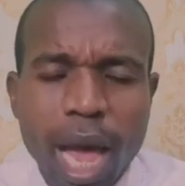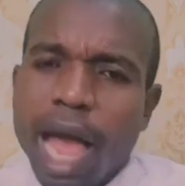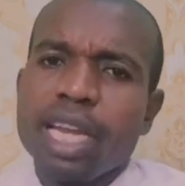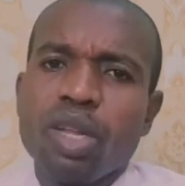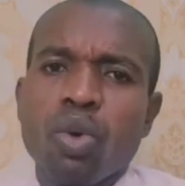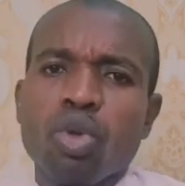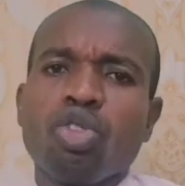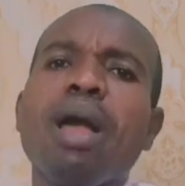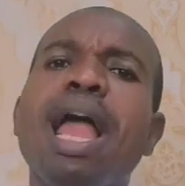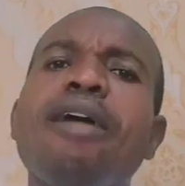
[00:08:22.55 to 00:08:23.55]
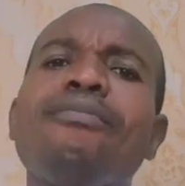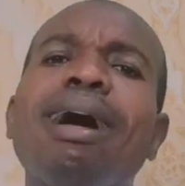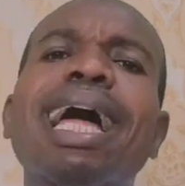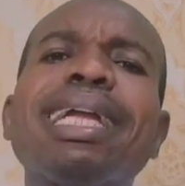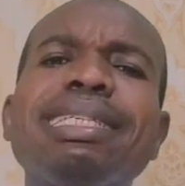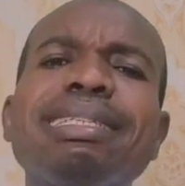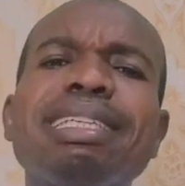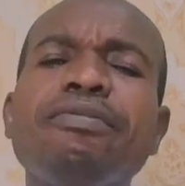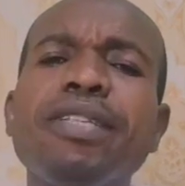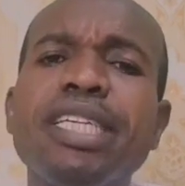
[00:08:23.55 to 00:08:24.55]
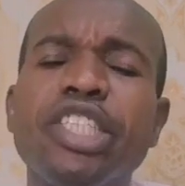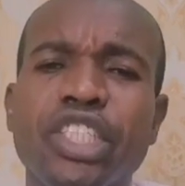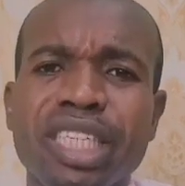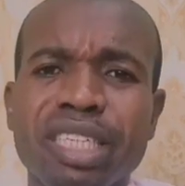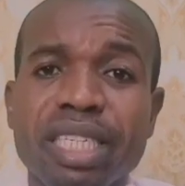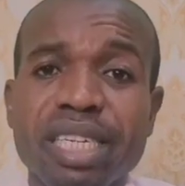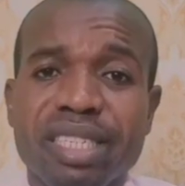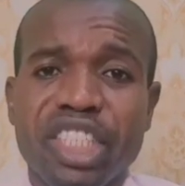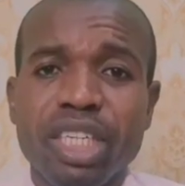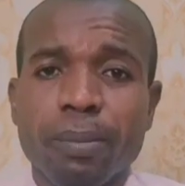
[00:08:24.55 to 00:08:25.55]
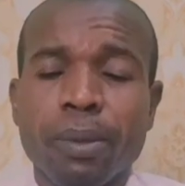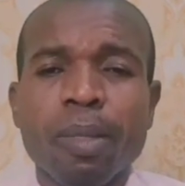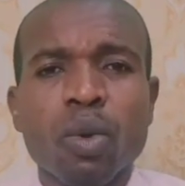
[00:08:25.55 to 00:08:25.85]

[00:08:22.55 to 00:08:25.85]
And whosoever that deceive this sheep,